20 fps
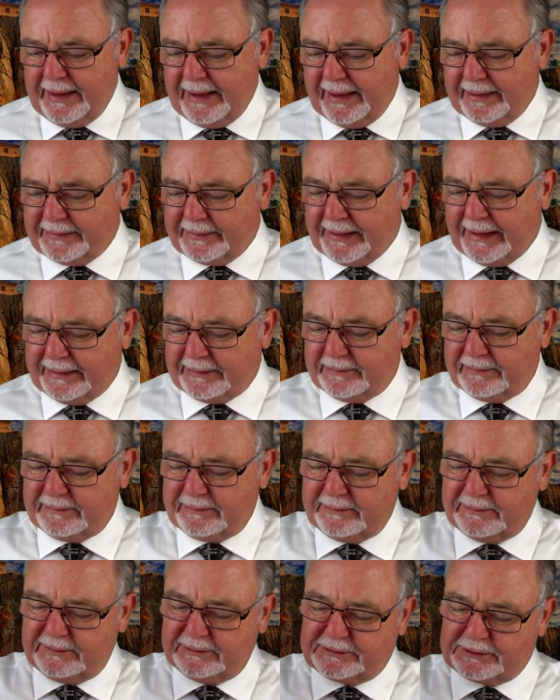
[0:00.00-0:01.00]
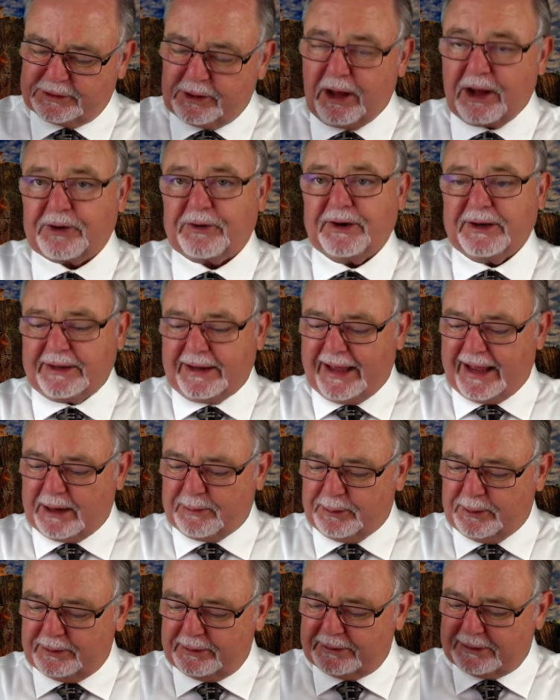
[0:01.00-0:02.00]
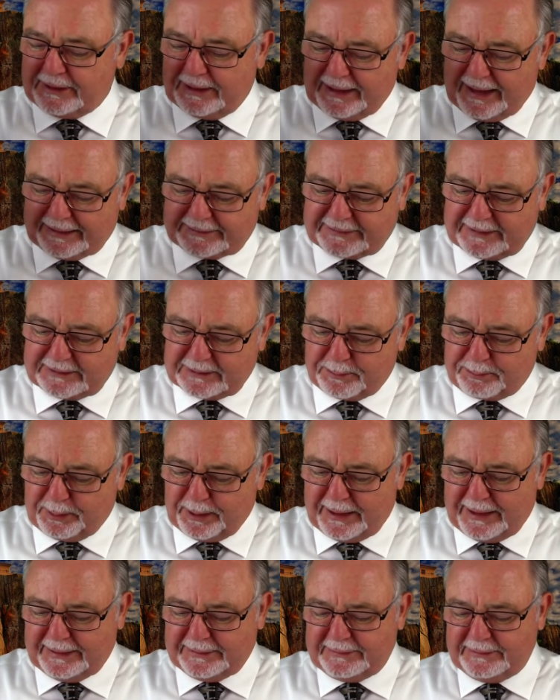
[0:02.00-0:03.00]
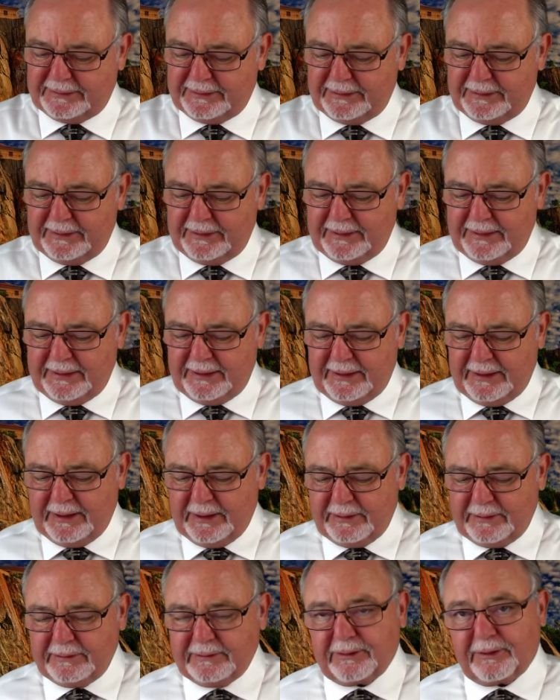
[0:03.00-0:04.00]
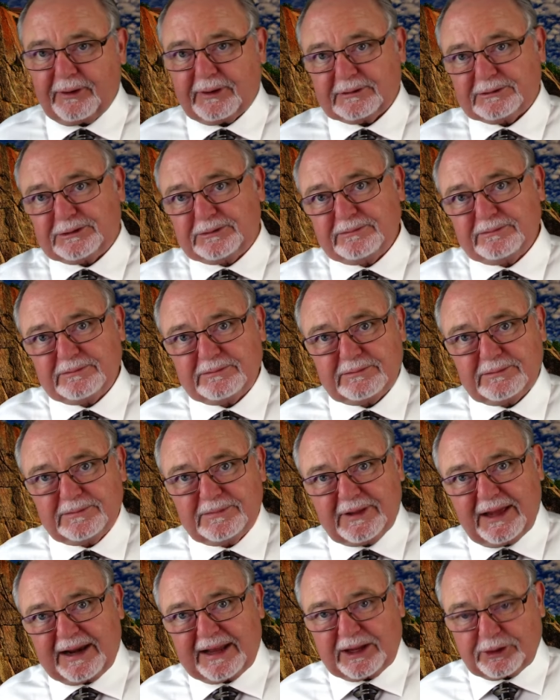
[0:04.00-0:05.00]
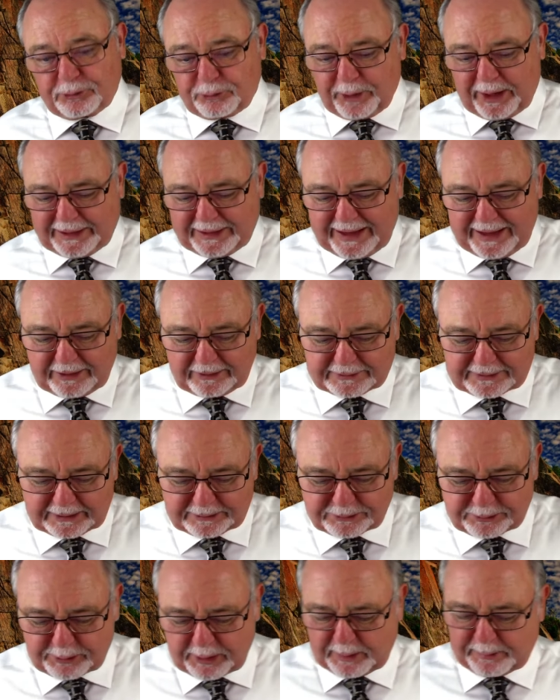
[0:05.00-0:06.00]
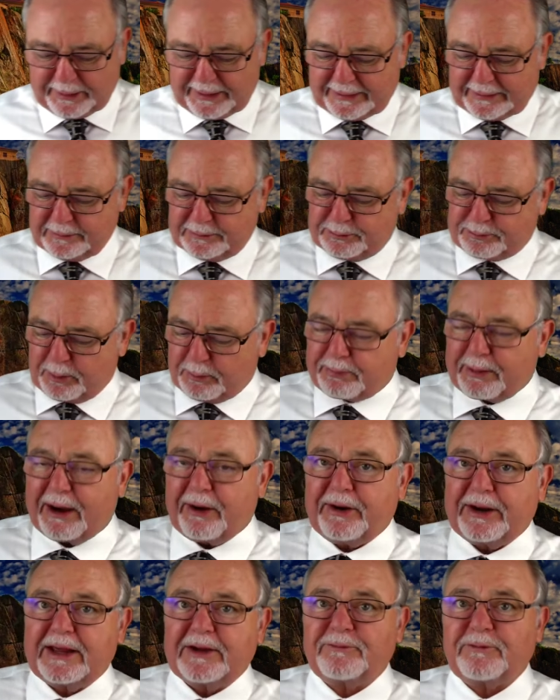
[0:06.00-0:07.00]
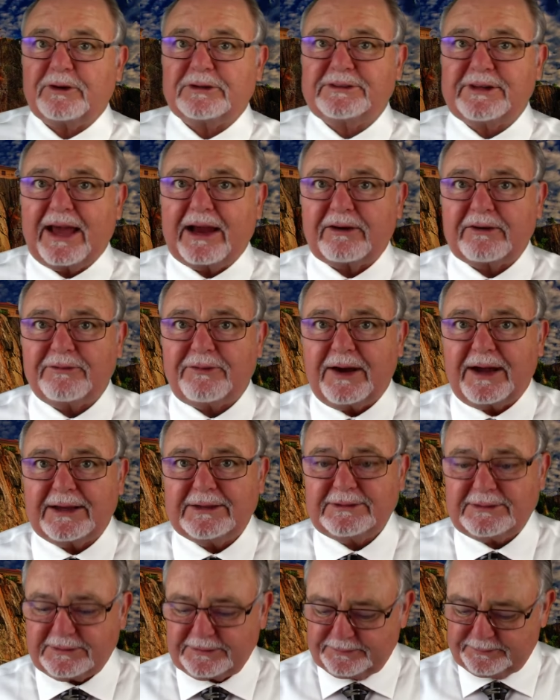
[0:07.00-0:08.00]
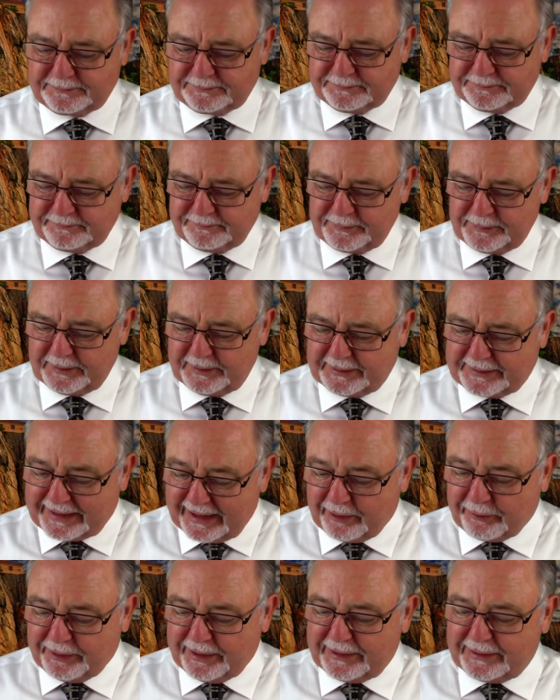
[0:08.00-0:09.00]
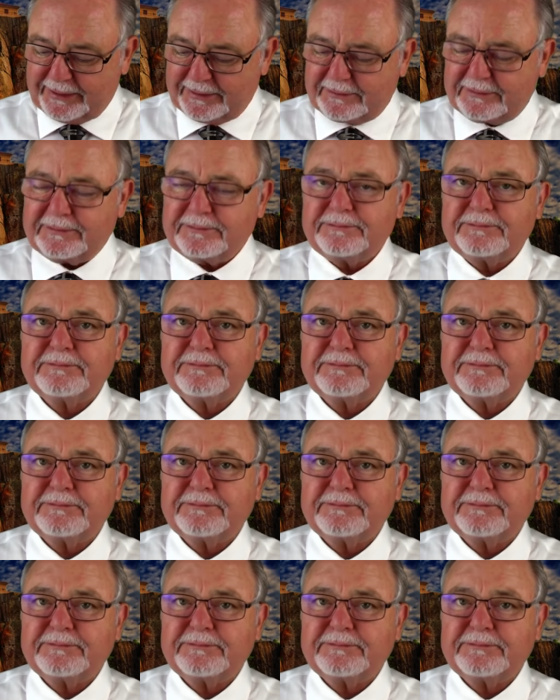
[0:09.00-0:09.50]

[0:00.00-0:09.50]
And then slaughtering the animal, collecting the blood, or letting it drain out is what I mean. Preparing it for sacrifice, carrying it.